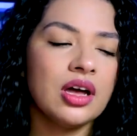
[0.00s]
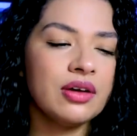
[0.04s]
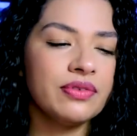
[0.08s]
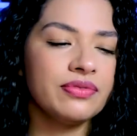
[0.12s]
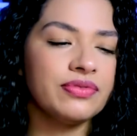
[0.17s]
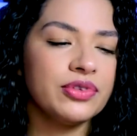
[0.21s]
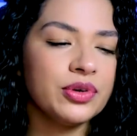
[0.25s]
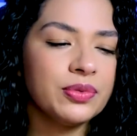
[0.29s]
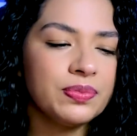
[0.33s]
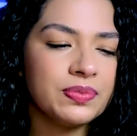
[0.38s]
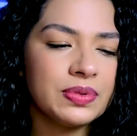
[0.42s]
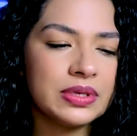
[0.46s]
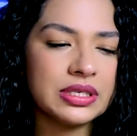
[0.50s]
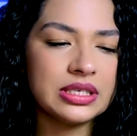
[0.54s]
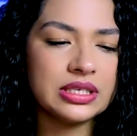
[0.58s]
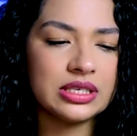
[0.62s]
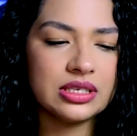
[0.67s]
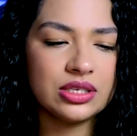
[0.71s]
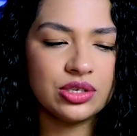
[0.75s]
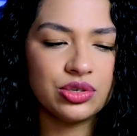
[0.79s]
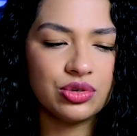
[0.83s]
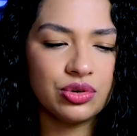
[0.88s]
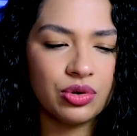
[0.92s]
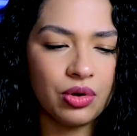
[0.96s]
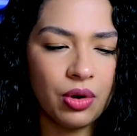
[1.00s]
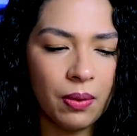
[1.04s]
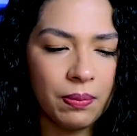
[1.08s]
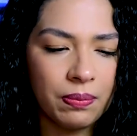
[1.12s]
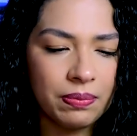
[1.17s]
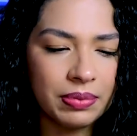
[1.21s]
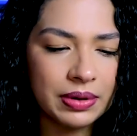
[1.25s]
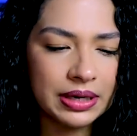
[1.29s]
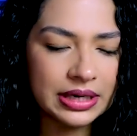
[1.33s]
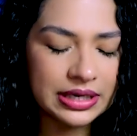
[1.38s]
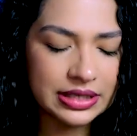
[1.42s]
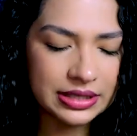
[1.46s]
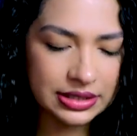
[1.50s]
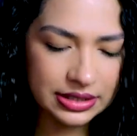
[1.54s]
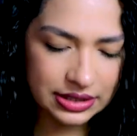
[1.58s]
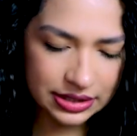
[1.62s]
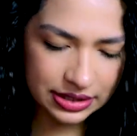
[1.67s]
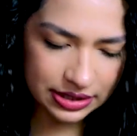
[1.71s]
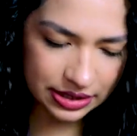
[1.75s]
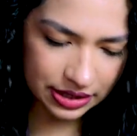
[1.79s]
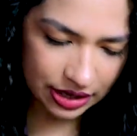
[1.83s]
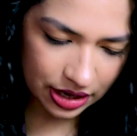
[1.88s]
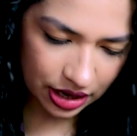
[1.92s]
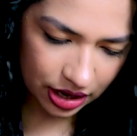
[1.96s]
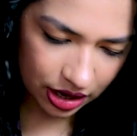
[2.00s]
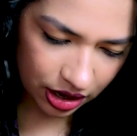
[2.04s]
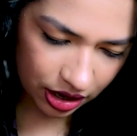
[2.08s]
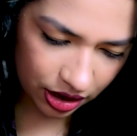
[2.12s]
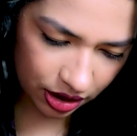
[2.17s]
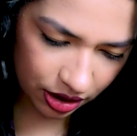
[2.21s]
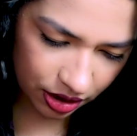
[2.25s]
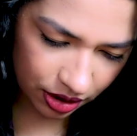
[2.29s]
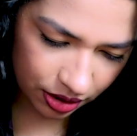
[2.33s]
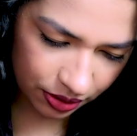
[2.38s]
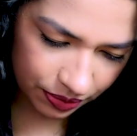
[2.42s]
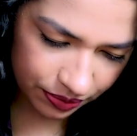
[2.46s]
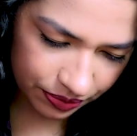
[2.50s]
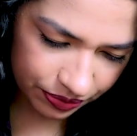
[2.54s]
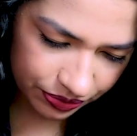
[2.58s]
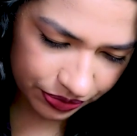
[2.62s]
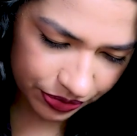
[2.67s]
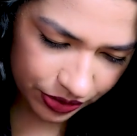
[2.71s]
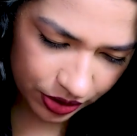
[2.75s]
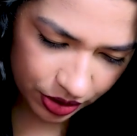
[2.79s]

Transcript: few pieces to complete um,